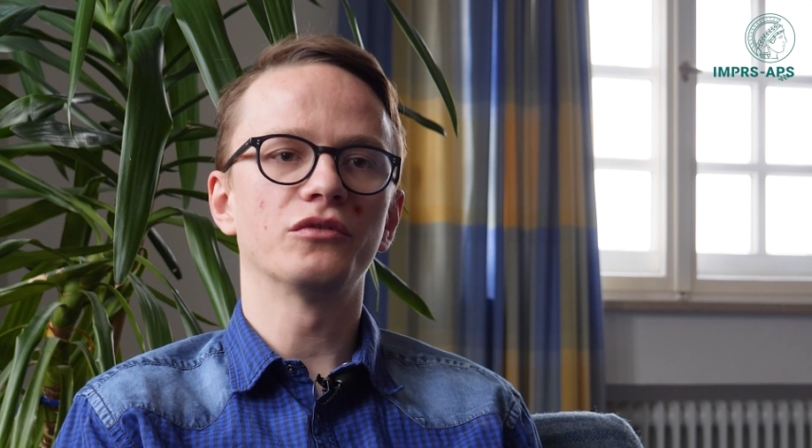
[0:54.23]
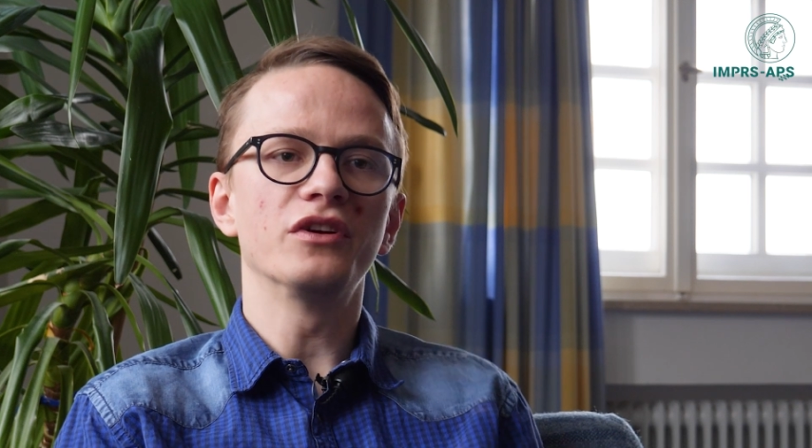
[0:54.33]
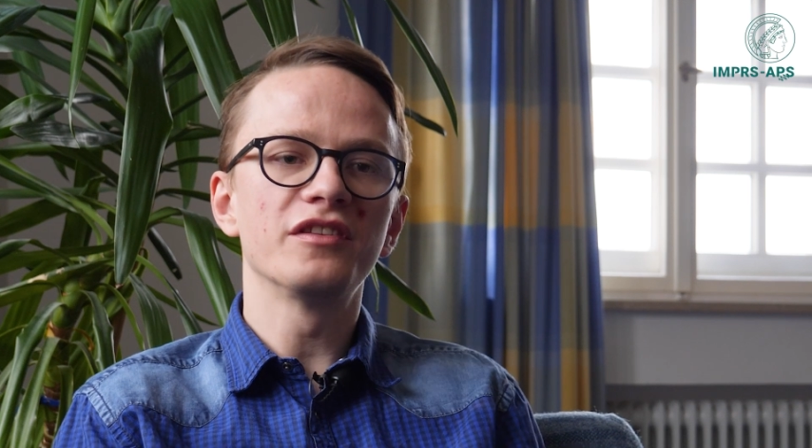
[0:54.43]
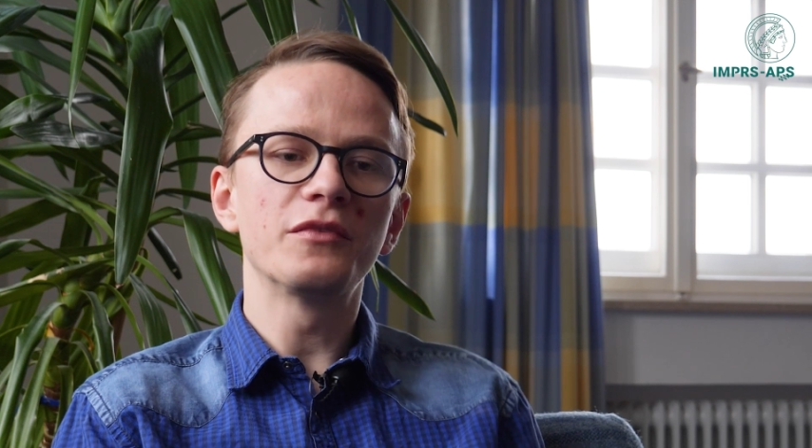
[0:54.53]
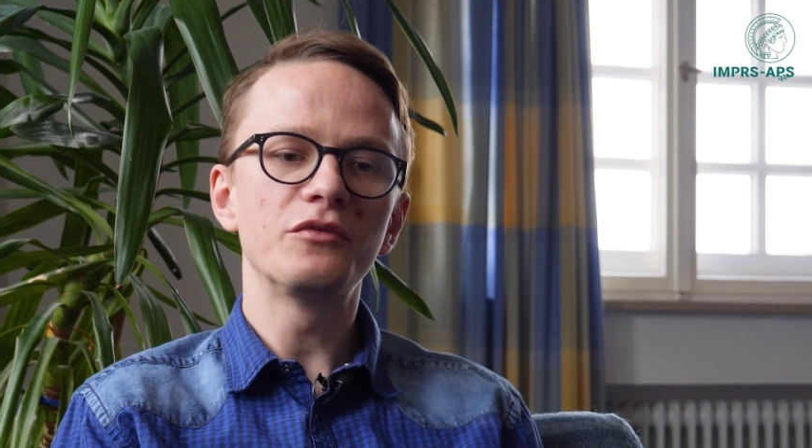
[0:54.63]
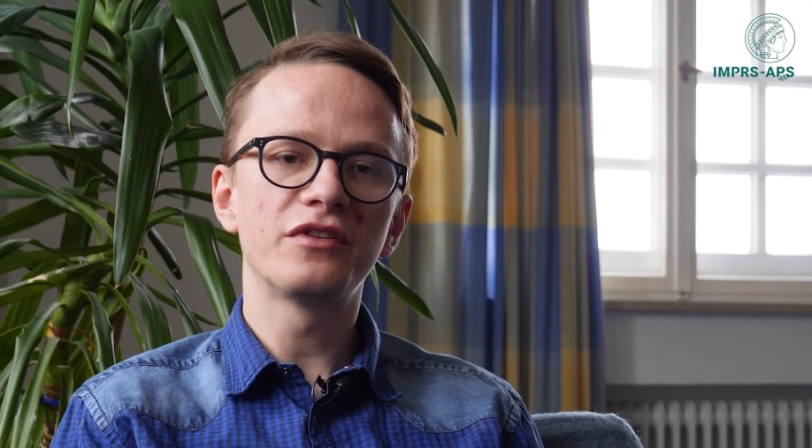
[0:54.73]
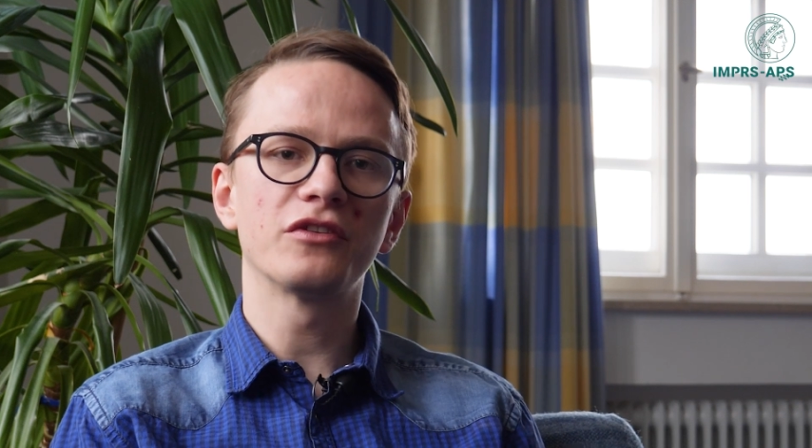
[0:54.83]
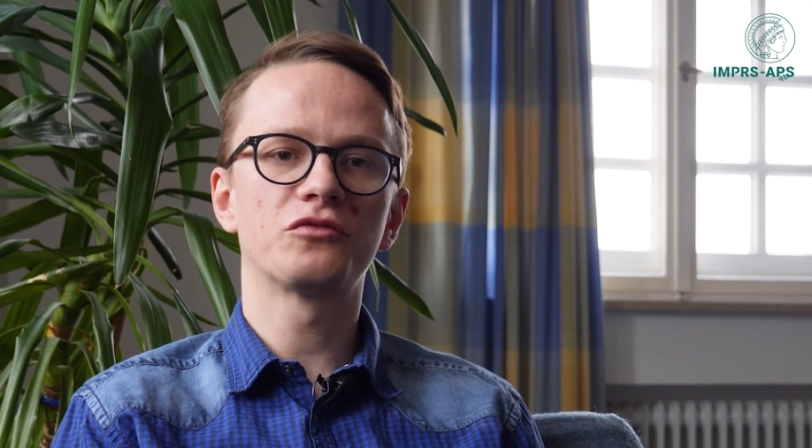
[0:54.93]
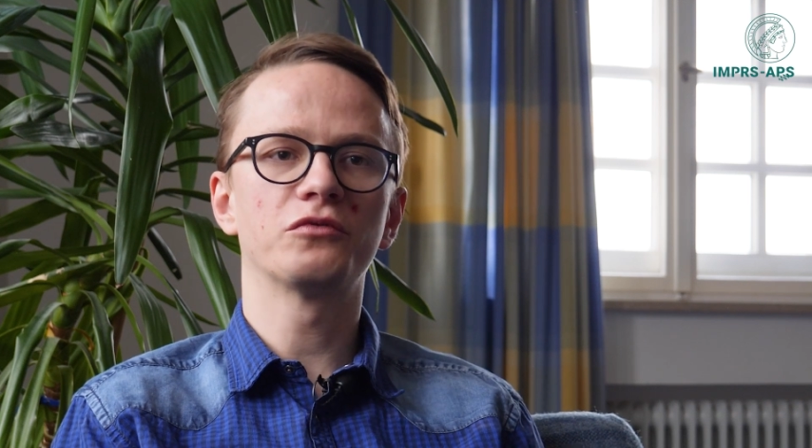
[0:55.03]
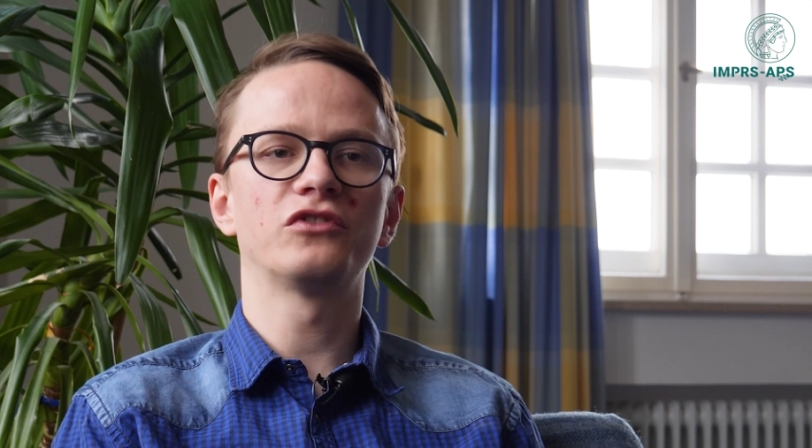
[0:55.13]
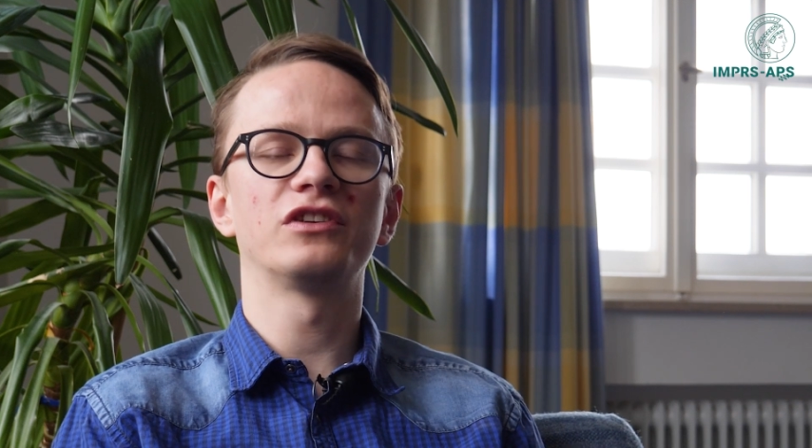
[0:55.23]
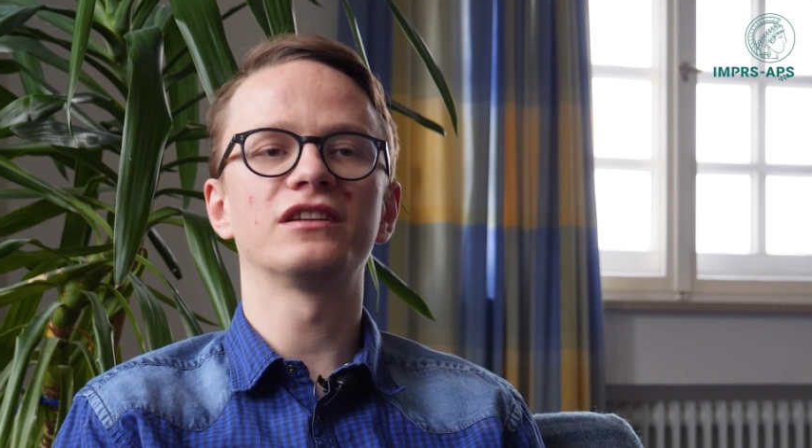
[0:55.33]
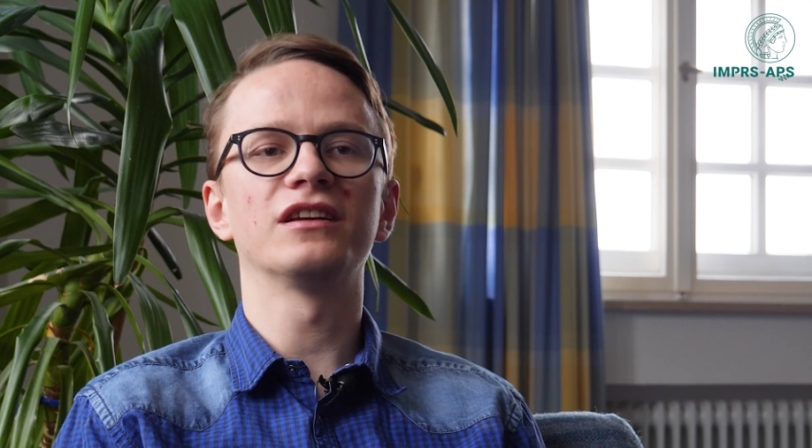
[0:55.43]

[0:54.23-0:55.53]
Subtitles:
or is my research project,